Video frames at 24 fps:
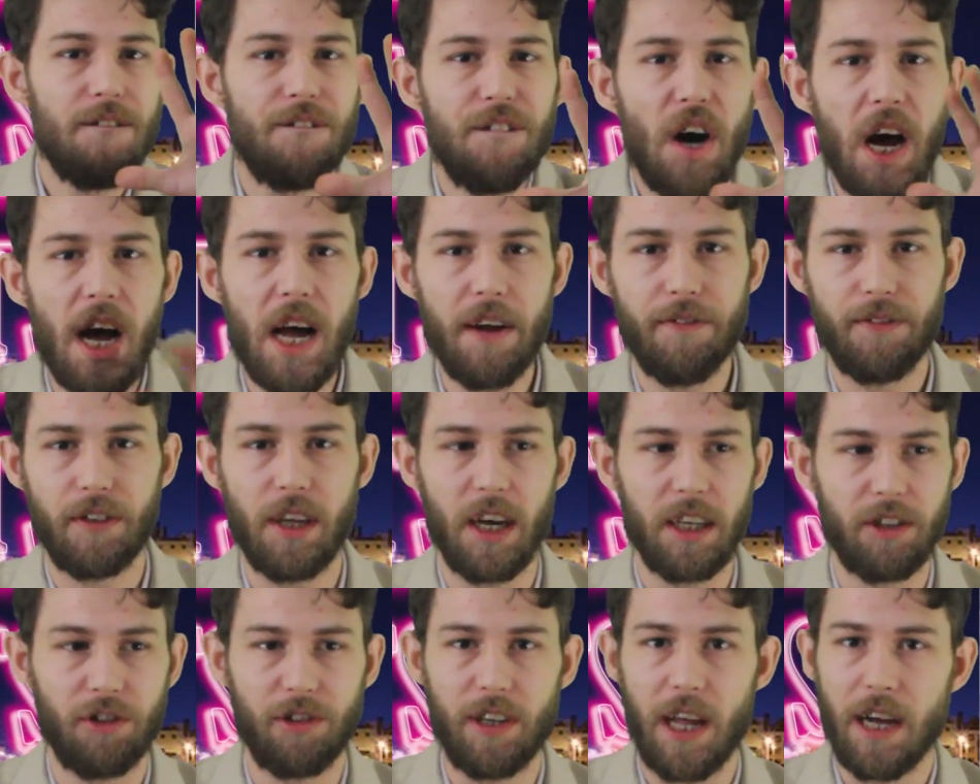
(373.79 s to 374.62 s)
5
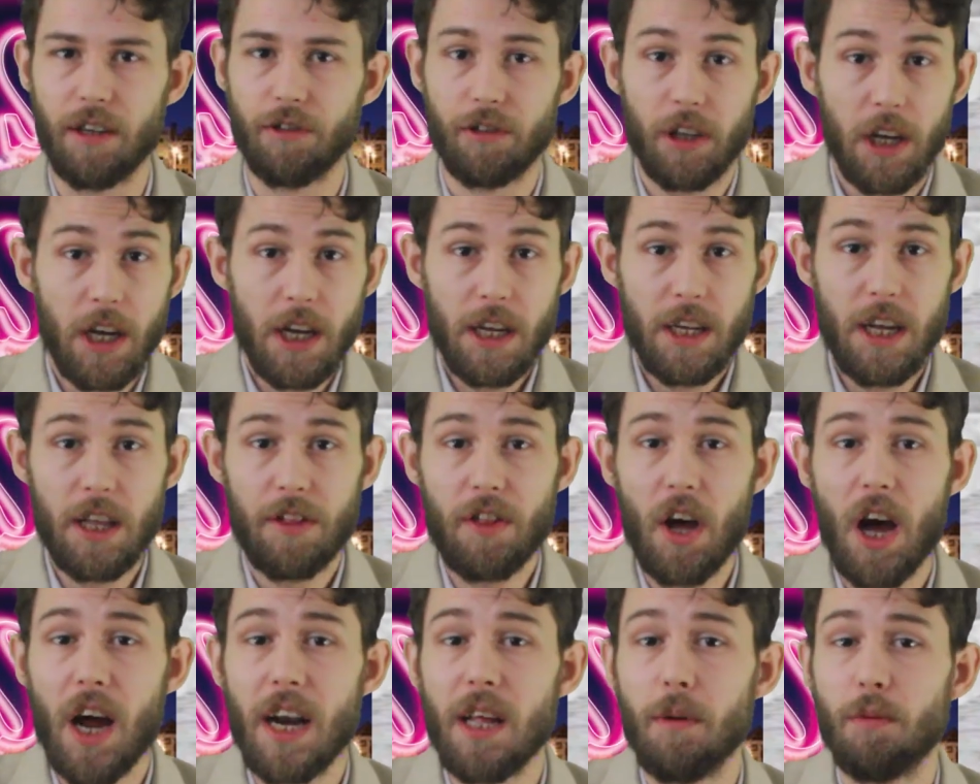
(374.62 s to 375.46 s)
touchdowns. You
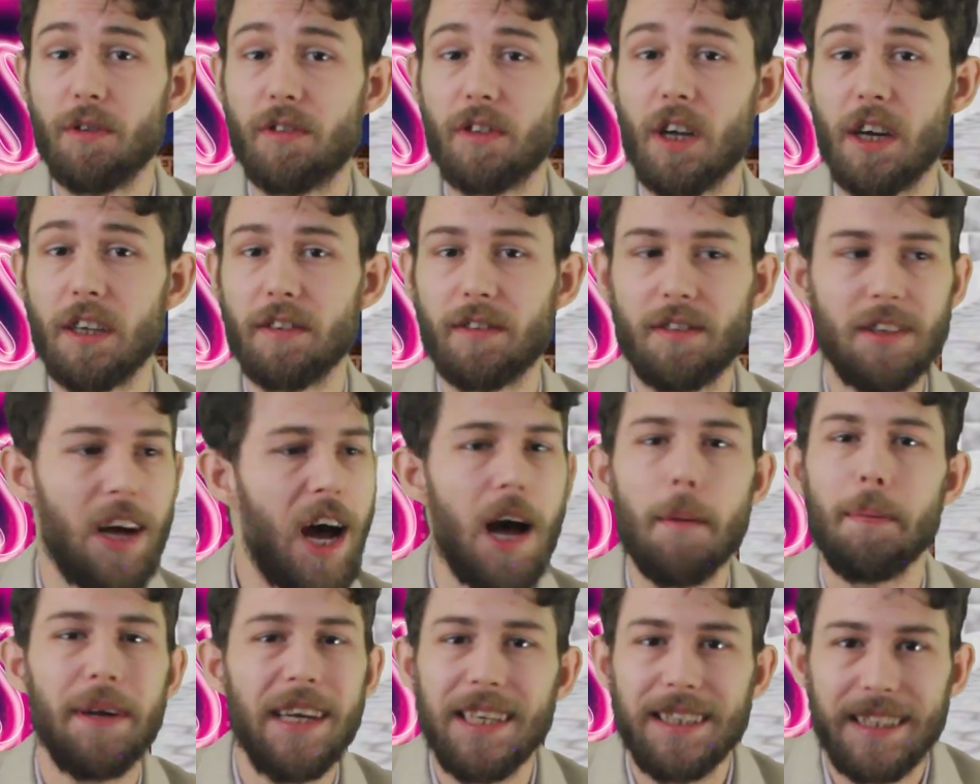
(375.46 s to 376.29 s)
thought he was going to
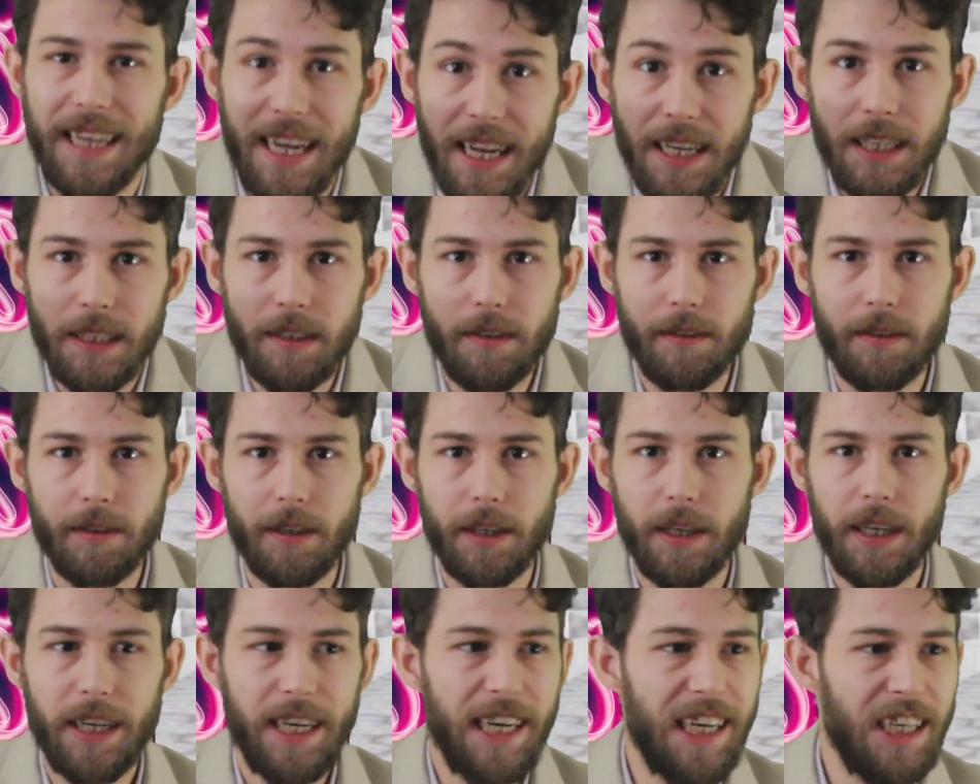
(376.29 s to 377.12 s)
stop? He didn't.
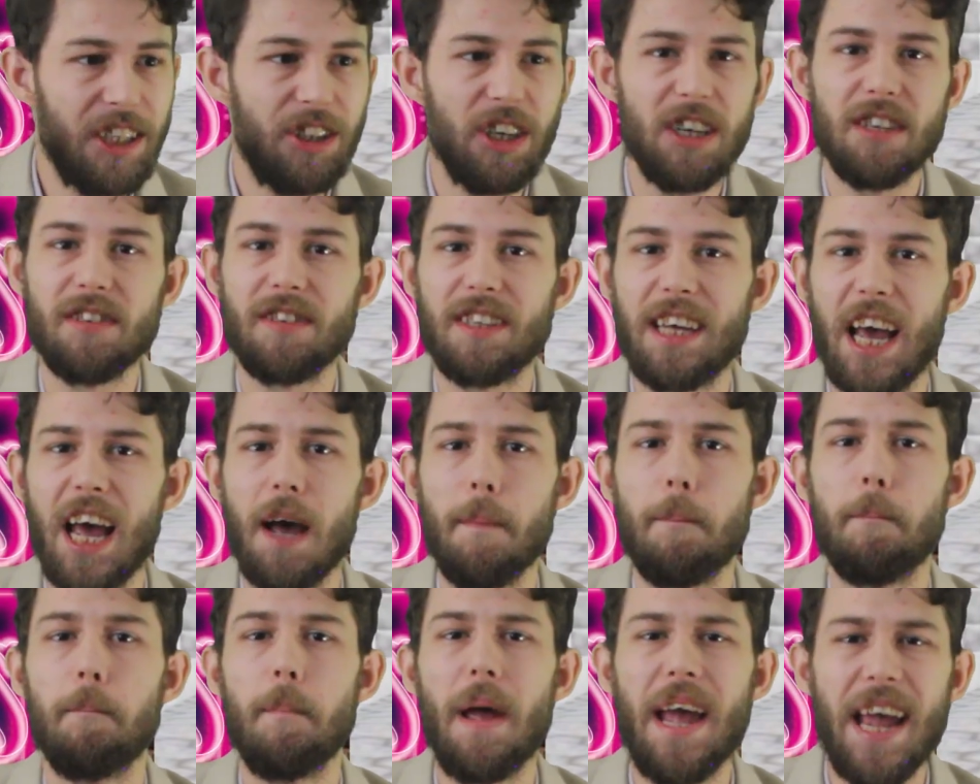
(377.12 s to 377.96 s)
He just
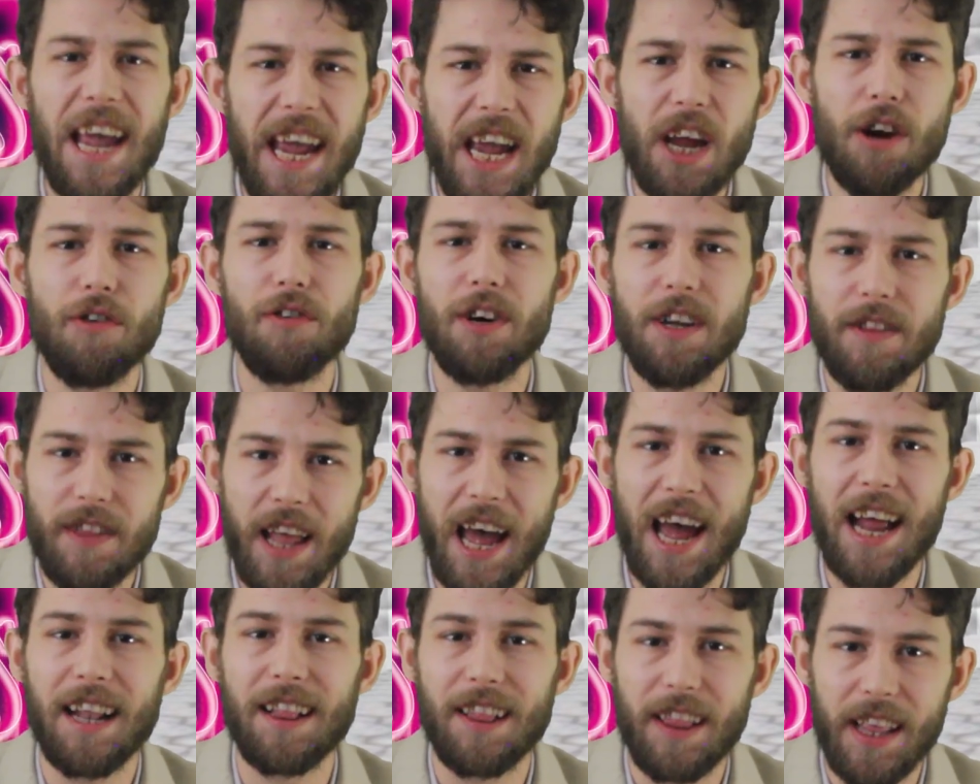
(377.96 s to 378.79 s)
kept airing
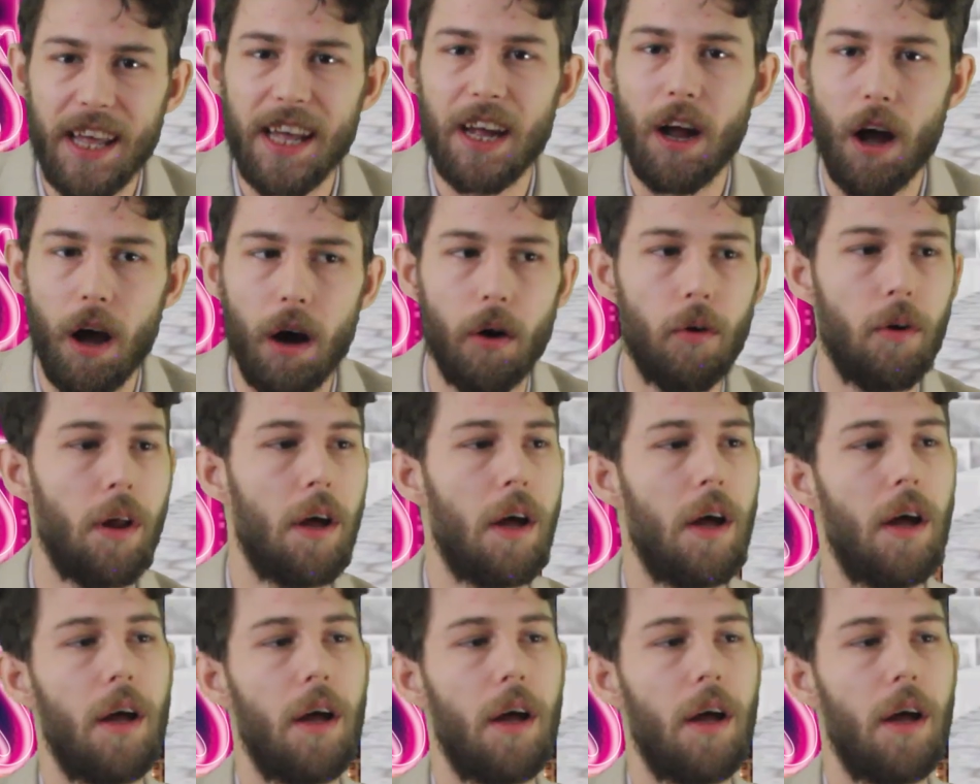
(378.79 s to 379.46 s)
that thing out.